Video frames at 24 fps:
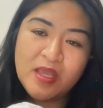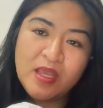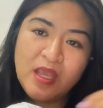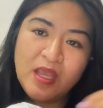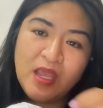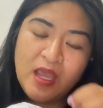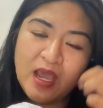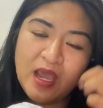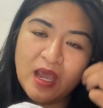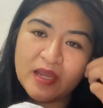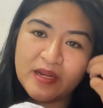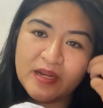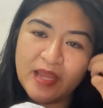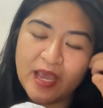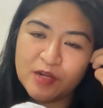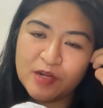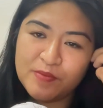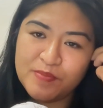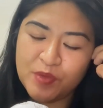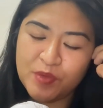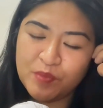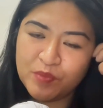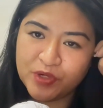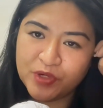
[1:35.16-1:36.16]
had
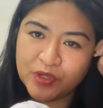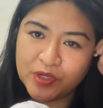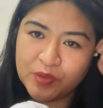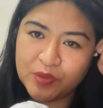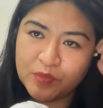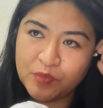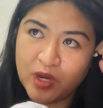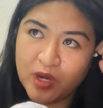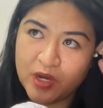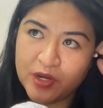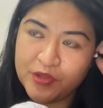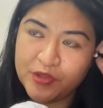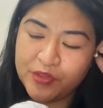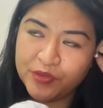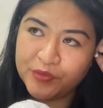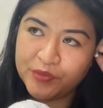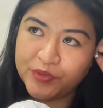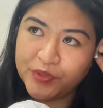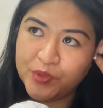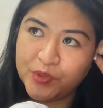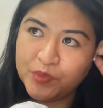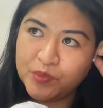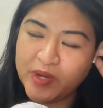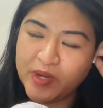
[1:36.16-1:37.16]
me walk
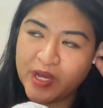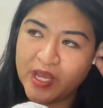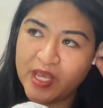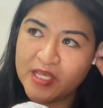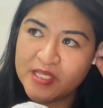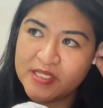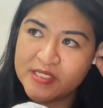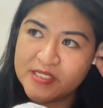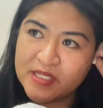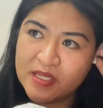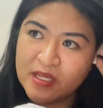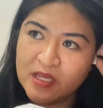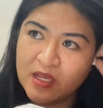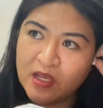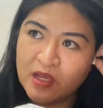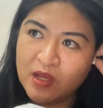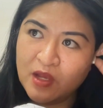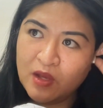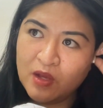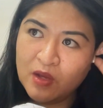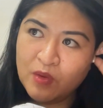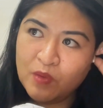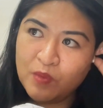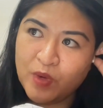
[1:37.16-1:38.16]
through was
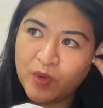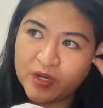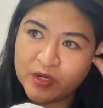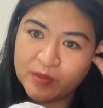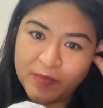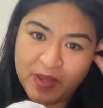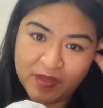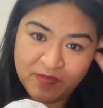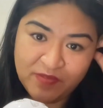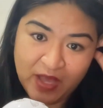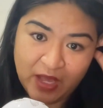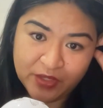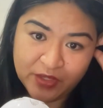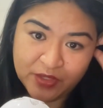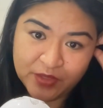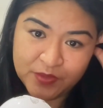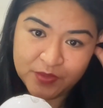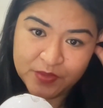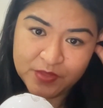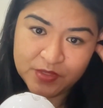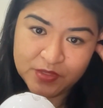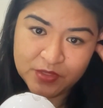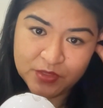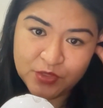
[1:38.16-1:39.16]
what are my
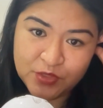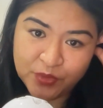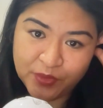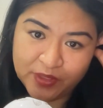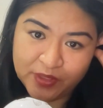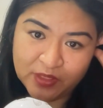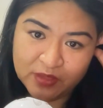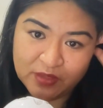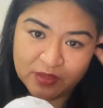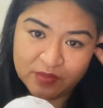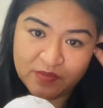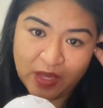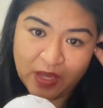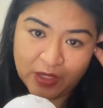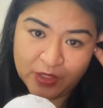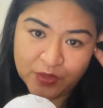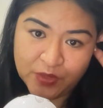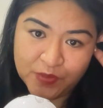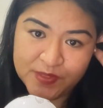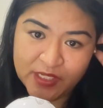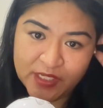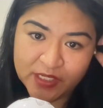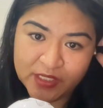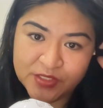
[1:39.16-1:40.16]
values? So doing the
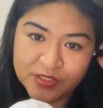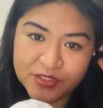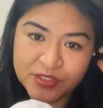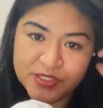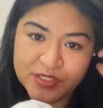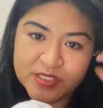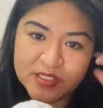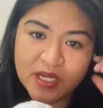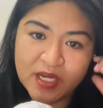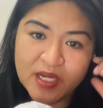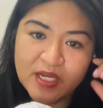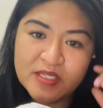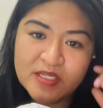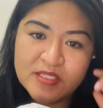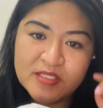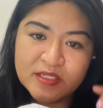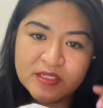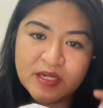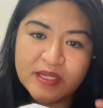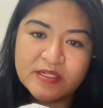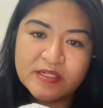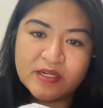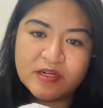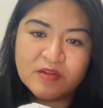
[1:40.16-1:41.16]
values exercise
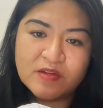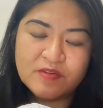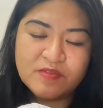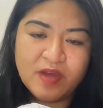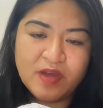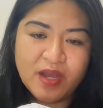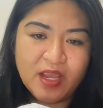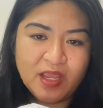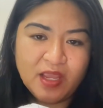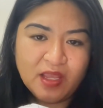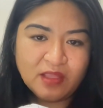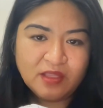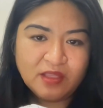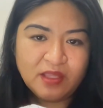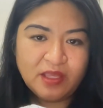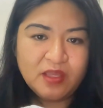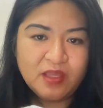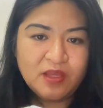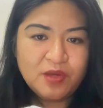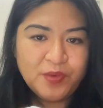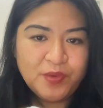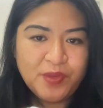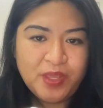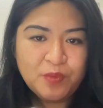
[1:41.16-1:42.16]
and identifying
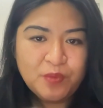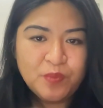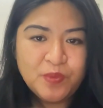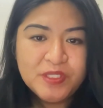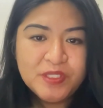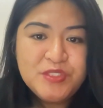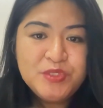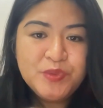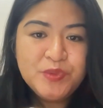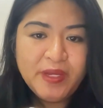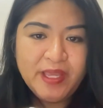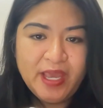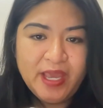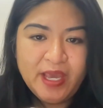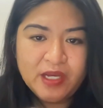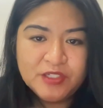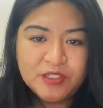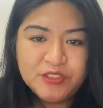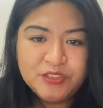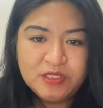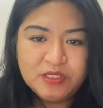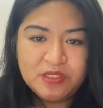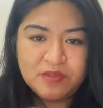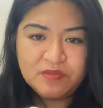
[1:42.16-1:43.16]
like, okay, what do I
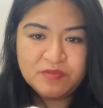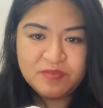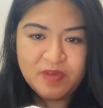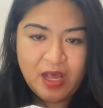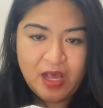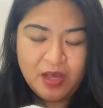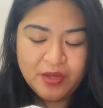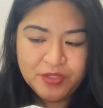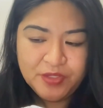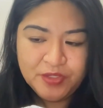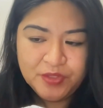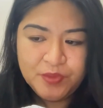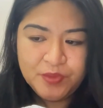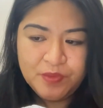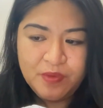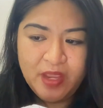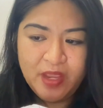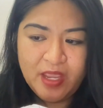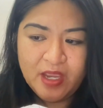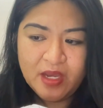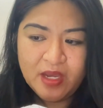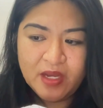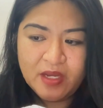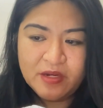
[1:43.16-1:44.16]
actually value?
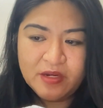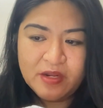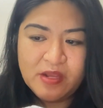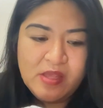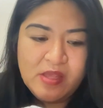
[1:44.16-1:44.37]
And